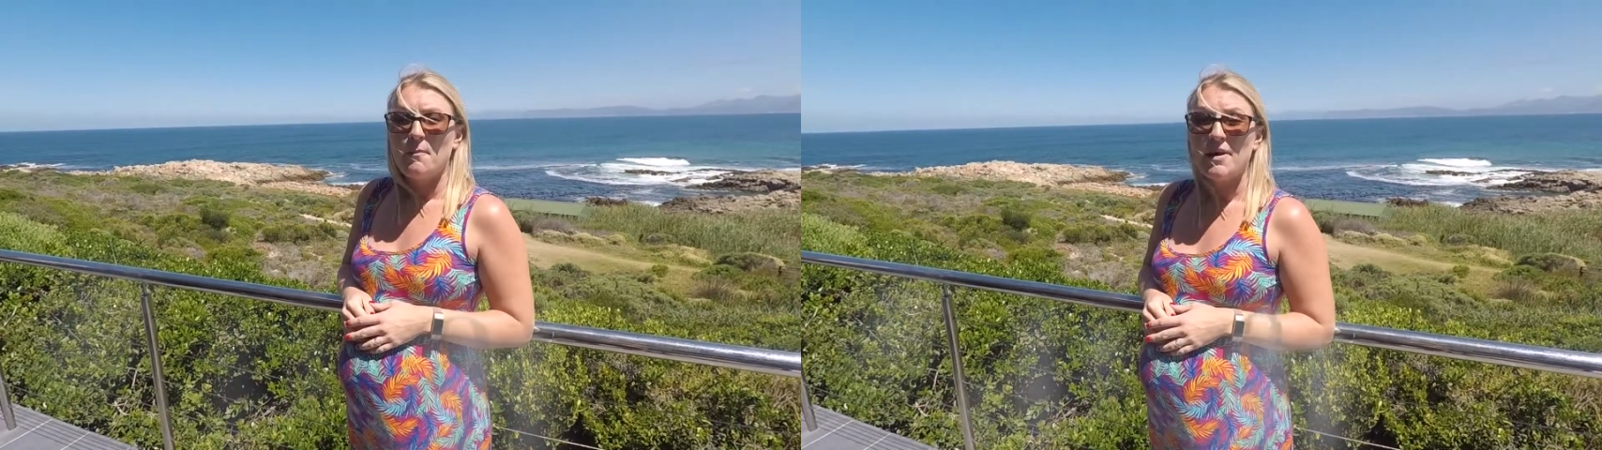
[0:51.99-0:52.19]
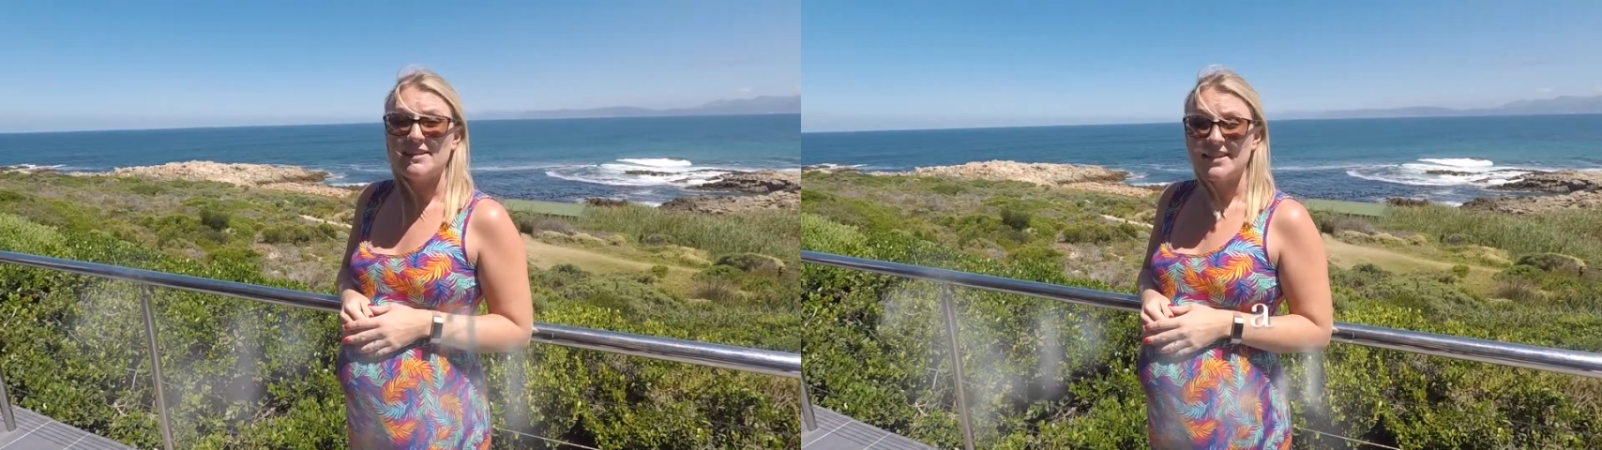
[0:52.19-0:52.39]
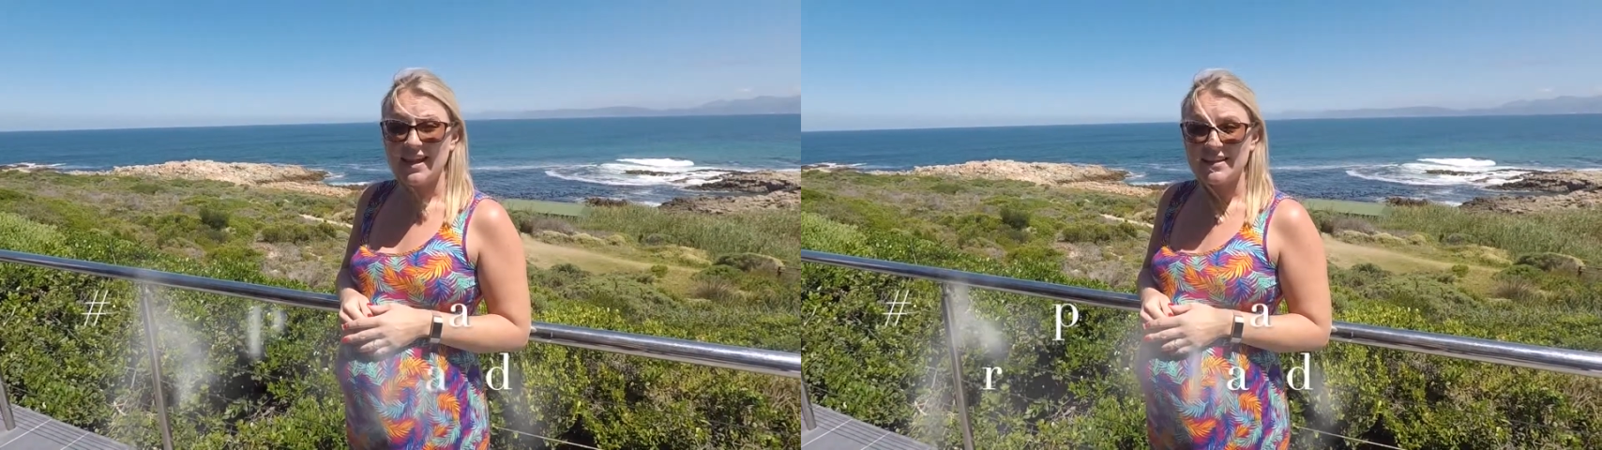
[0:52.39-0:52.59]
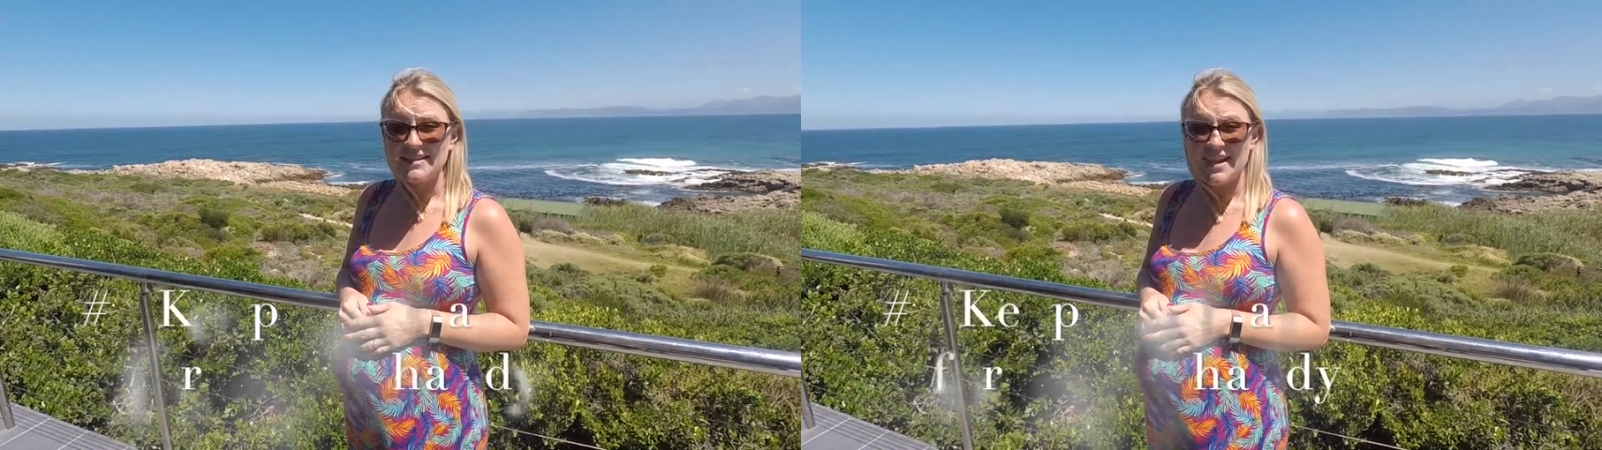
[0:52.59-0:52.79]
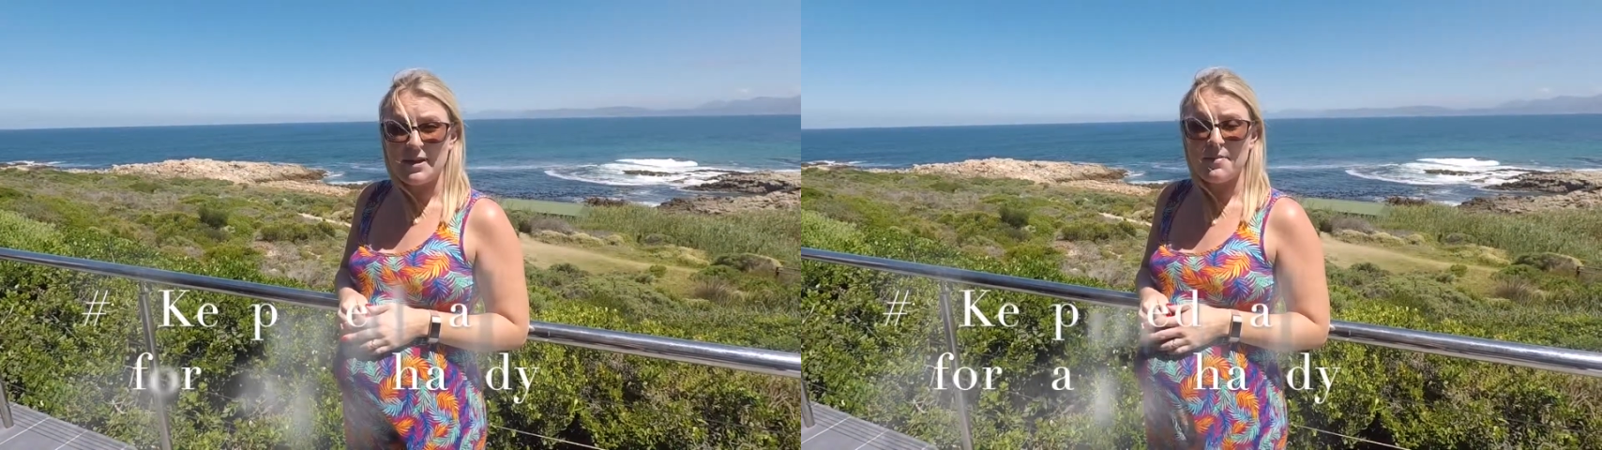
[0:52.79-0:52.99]
My
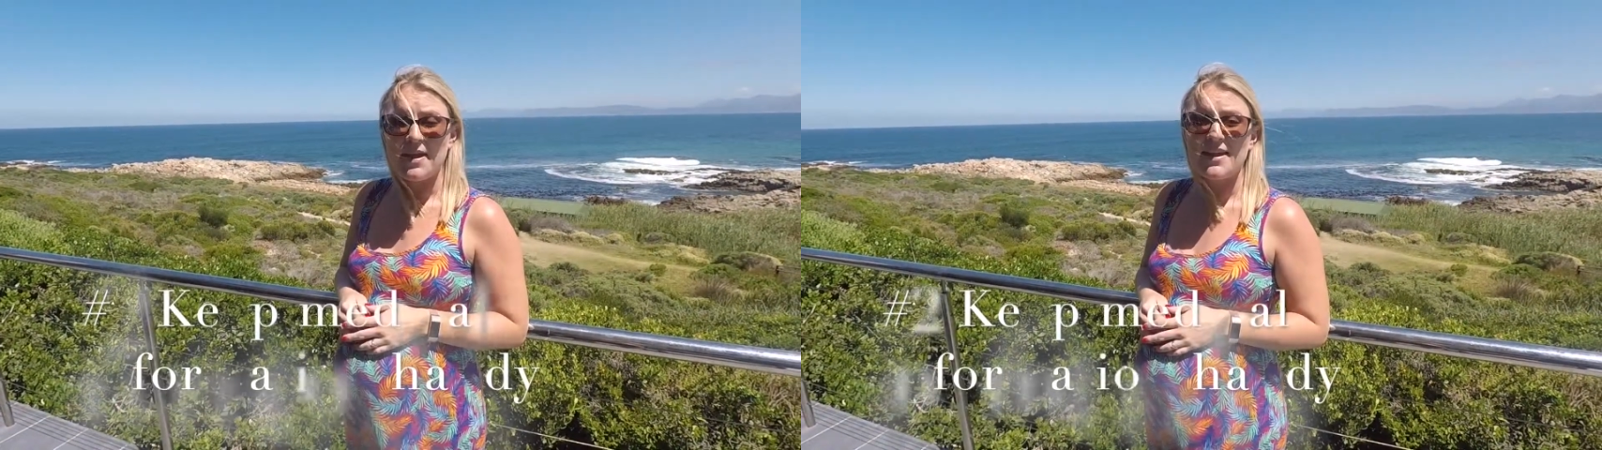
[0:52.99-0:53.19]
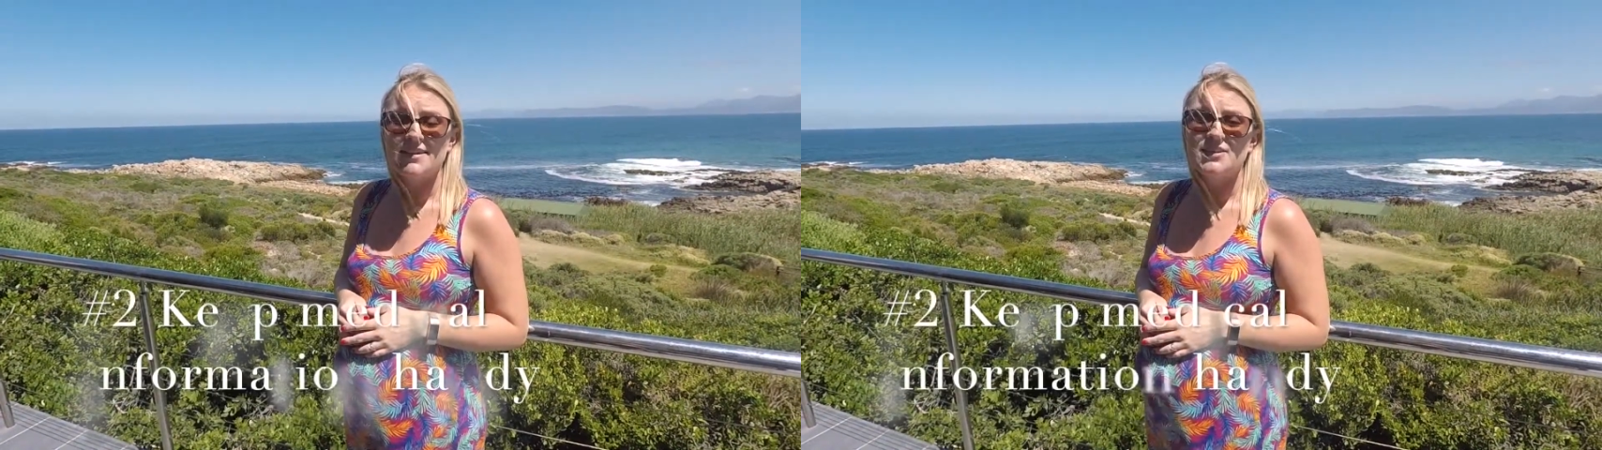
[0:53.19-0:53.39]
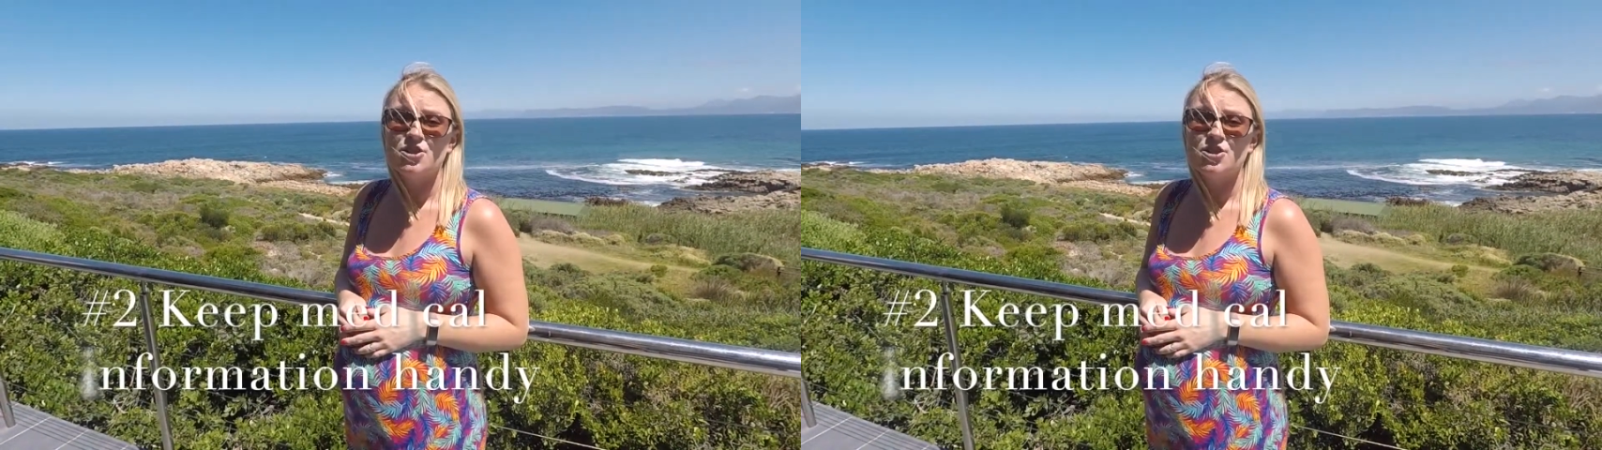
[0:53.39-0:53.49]
second tip is